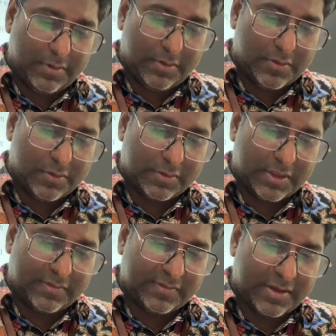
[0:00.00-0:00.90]

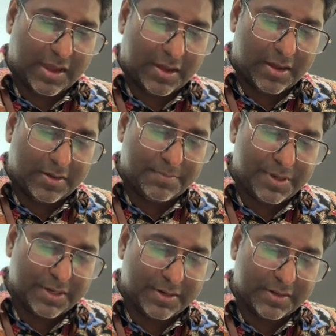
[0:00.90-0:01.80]
contains
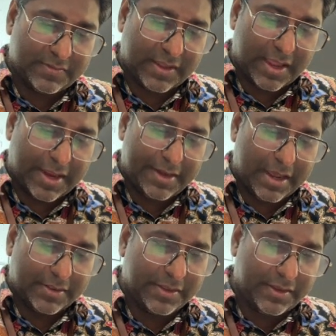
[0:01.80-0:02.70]
carbon. Is there any
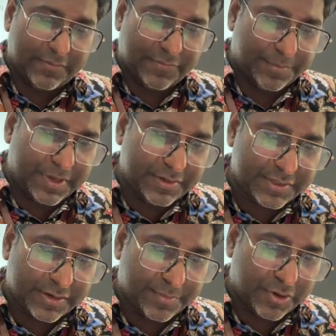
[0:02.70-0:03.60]
other
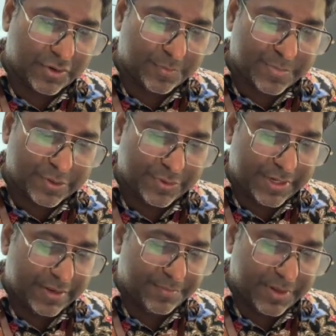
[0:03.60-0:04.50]
information about compound
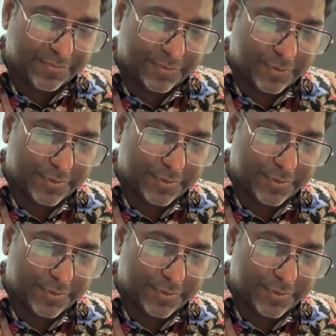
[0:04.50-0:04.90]
D before?